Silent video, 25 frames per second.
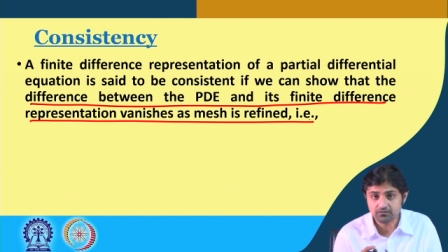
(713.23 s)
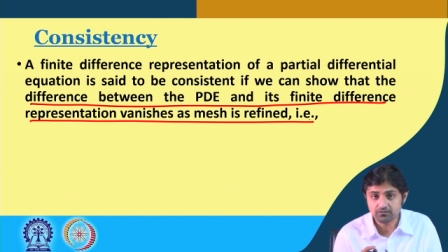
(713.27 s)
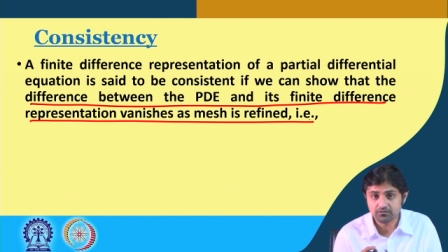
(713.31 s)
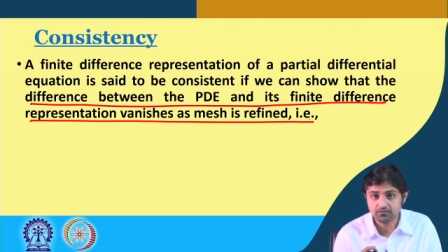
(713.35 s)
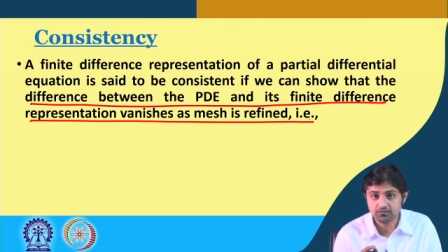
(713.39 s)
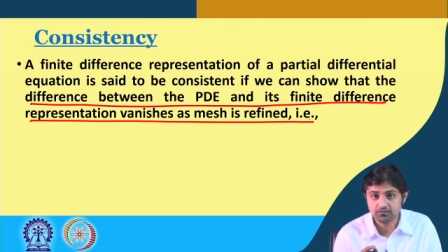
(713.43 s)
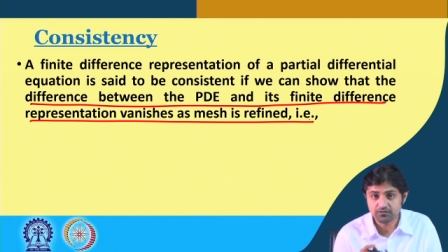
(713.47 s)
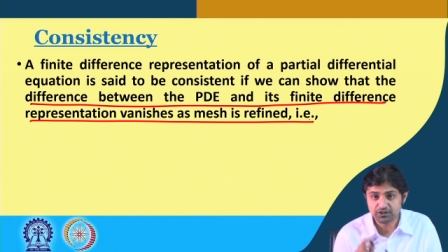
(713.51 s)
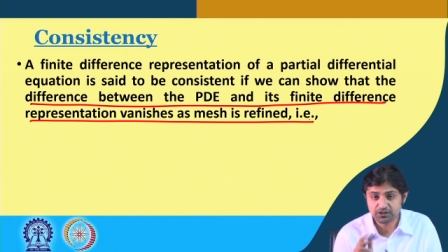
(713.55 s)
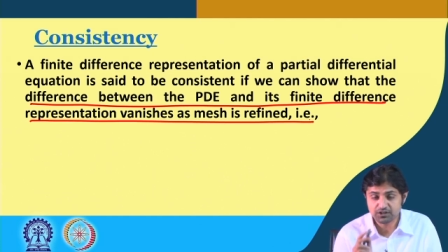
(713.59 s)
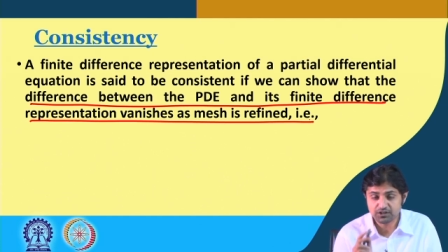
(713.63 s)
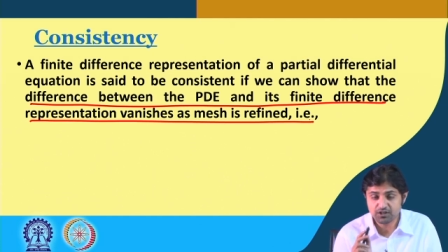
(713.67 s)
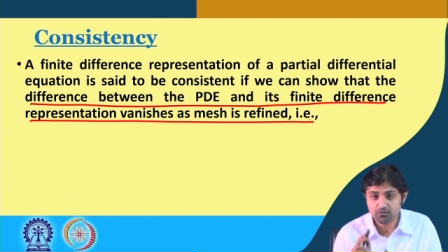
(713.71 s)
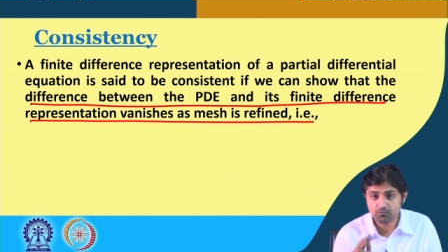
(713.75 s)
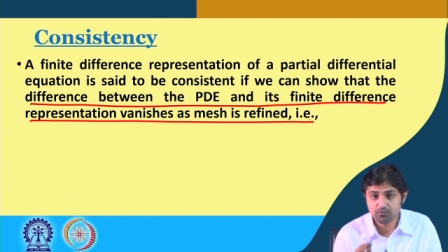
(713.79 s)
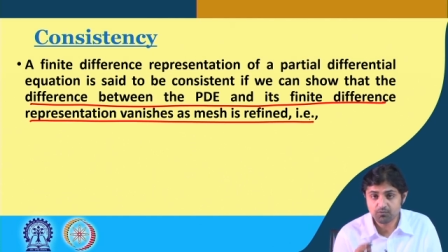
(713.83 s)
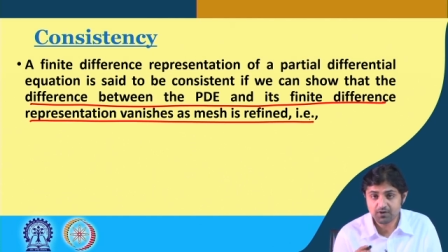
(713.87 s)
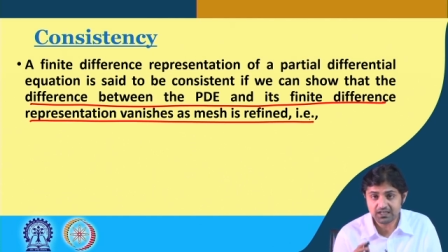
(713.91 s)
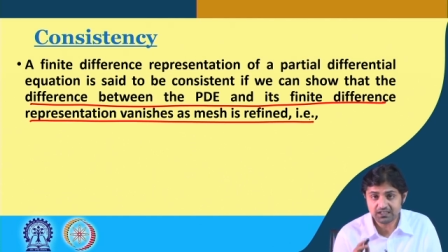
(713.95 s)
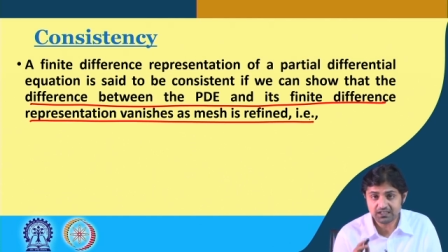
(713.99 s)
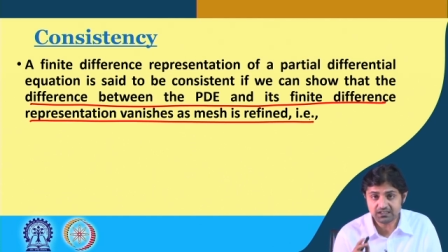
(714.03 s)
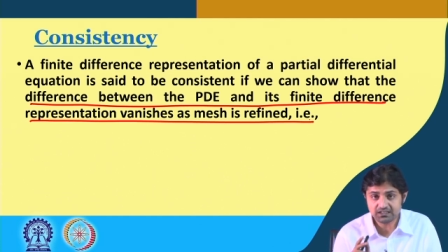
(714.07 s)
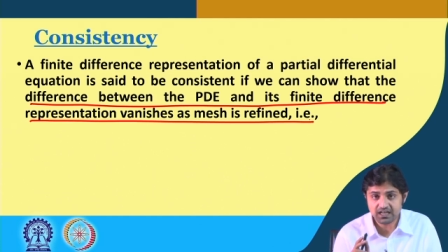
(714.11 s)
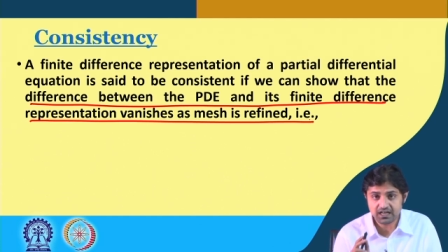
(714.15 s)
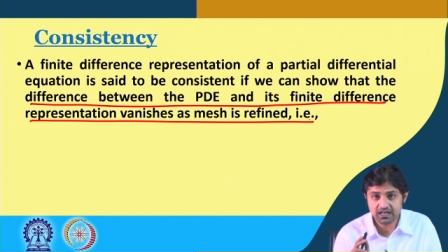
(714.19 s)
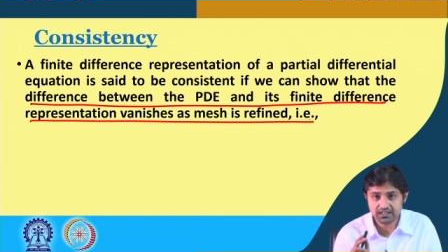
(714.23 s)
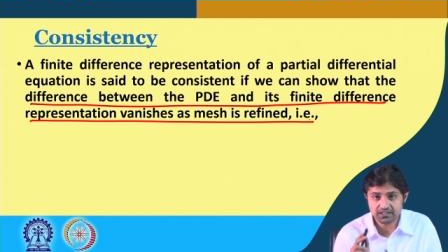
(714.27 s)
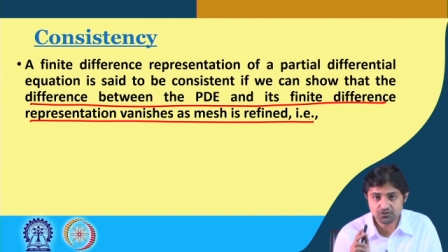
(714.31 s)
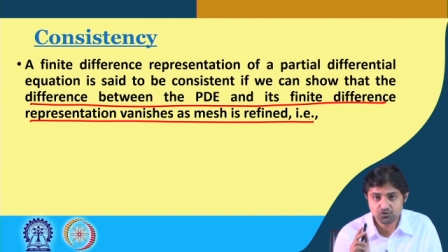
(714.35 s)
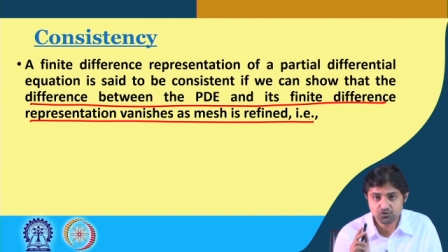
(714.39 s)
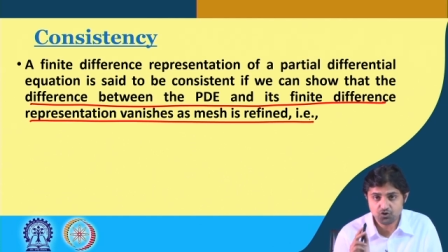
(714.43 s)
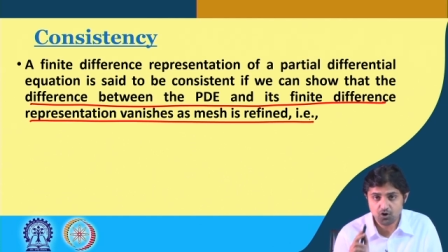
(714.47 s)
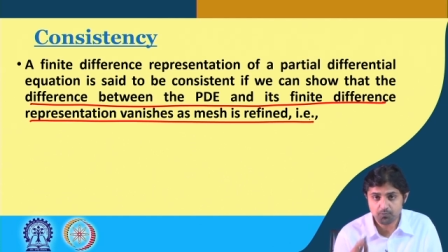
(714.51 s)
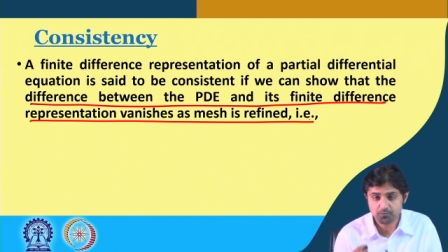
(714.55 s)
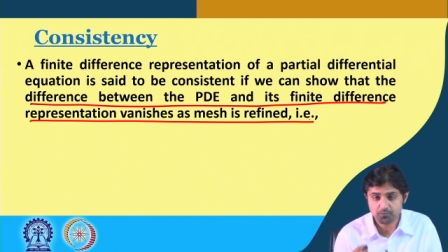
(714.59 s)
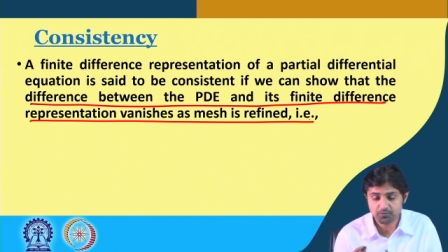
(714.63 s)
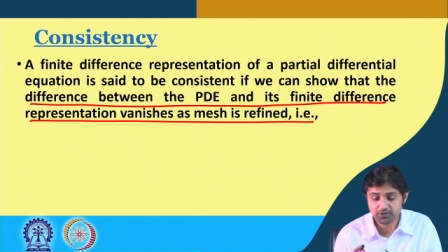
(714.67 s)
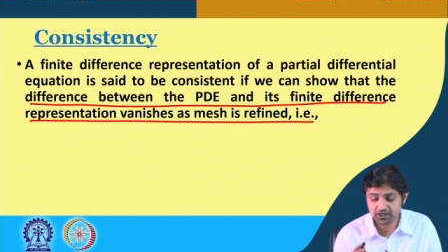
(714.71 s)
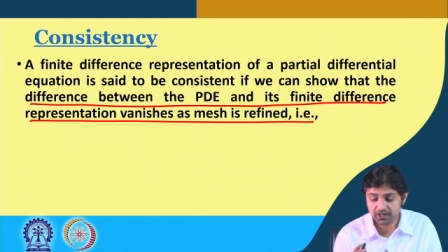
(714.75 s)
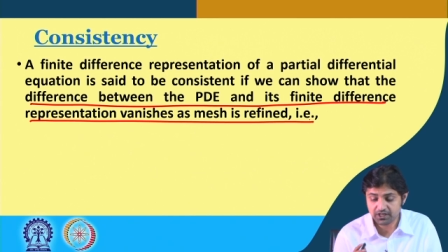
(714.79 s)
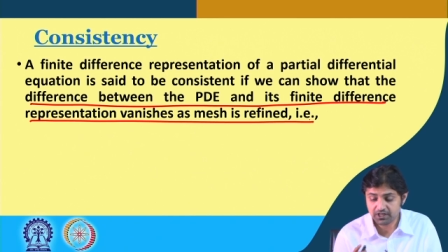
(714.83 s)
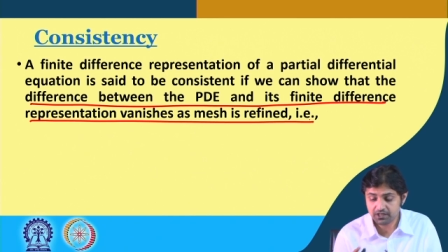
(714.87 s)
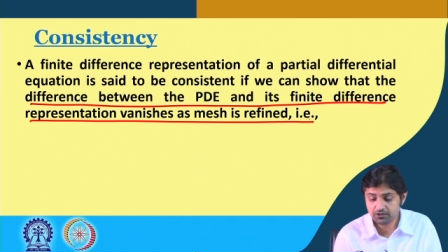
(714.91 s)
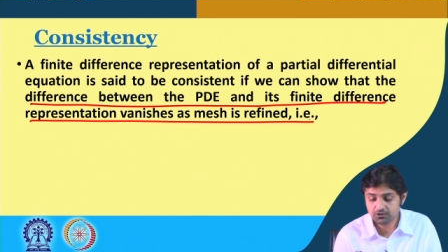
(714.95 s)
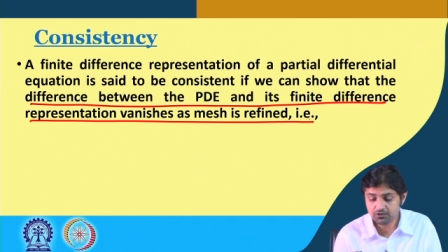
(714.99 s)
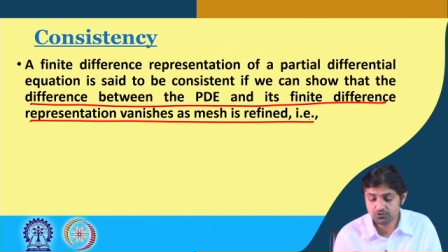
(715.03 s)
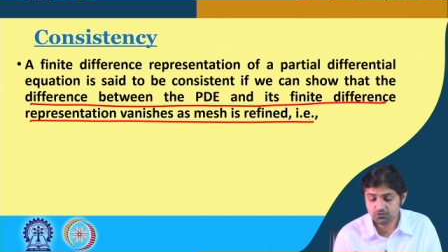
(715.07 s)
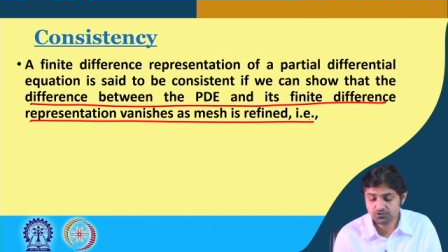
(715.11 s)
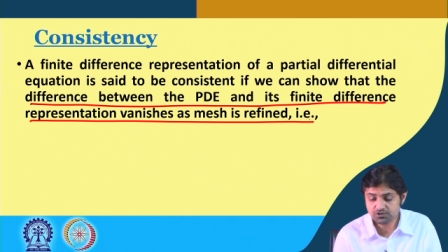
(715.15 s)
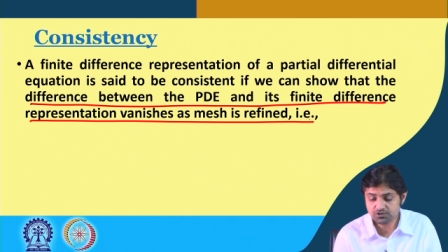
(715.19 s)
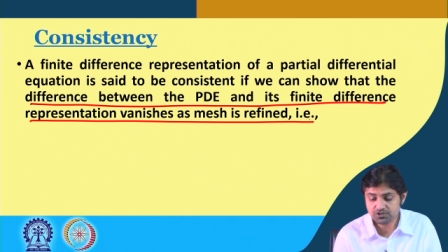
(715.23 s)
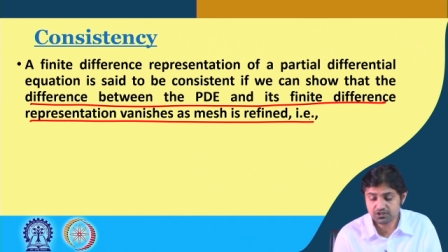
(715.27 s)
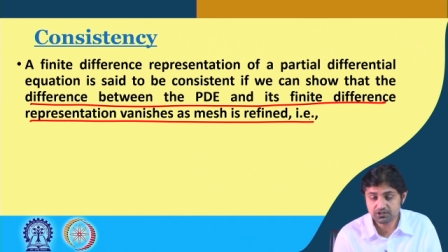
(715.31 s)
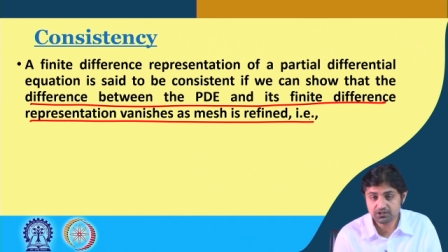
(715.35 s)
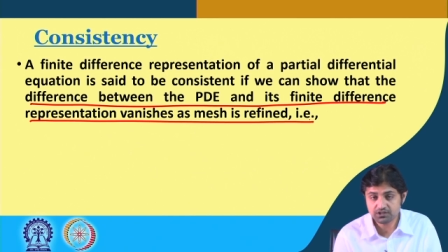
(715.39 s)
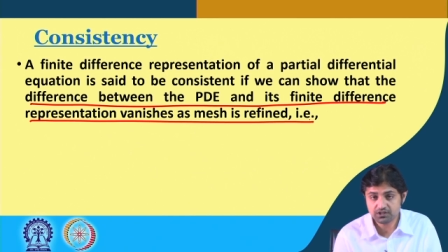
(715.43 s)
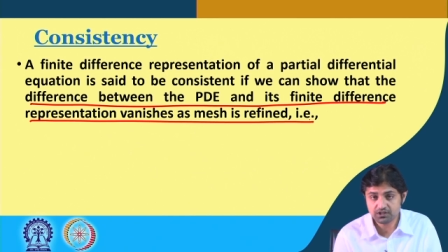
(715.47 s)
with the one that is obtained using